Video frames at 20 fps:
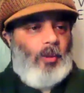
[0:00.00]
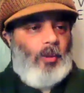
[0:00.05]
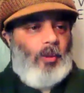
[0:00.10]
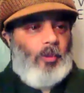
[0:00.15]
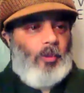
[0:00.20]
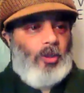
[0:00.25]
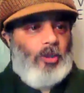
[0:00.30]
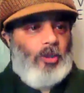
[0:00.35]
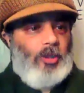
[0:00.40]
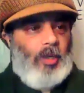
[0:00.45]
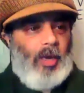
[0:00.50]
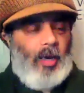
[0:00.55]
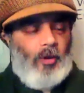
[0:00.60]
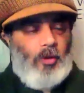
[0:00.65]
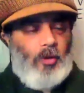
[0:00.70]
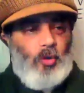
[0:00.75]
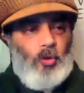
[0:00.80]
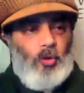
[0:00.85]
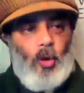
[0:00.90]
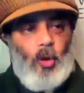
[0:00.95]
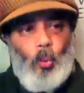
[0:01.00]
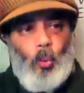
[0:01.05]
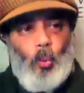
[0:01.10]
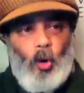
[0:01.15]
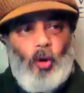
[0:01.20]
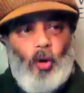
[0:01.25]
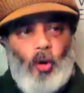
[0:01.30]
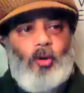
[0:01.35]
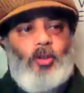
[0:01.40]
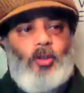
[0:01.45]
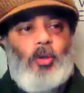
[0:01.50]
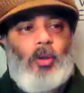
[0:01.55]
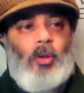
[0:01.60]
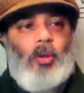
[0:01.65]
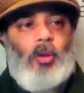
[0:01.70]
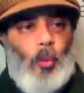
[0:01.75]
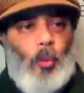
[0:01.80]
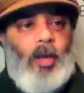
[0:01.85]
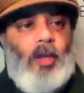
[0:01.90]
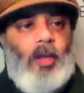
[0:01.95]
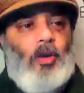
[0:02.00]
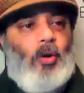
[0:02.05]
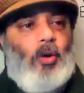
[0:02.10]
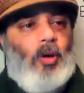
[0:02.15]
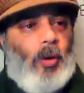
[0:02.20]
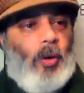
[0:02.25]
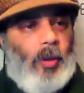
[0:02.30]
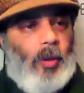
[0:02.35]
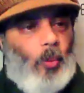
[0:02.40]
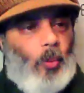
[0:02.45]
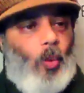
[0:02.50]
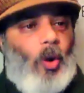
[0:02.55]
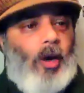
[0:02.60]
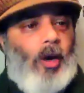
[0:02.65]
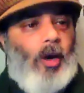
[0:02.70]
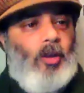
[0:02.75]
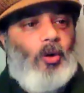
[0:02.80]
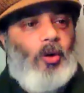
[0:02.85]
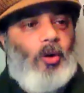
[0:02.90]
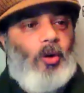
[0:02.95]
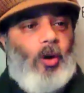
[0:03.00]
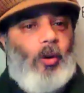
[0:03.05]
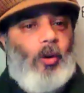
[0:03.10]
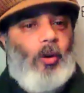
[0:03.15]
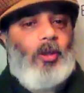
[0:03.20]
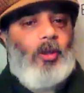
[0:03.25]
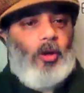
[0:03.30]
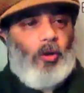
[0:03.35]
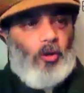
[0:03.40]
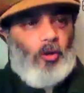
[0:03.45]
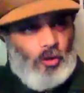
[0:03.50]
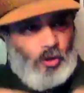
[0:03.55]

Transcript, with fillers: because now you know what you're doing, where you're going, why you're going, you know,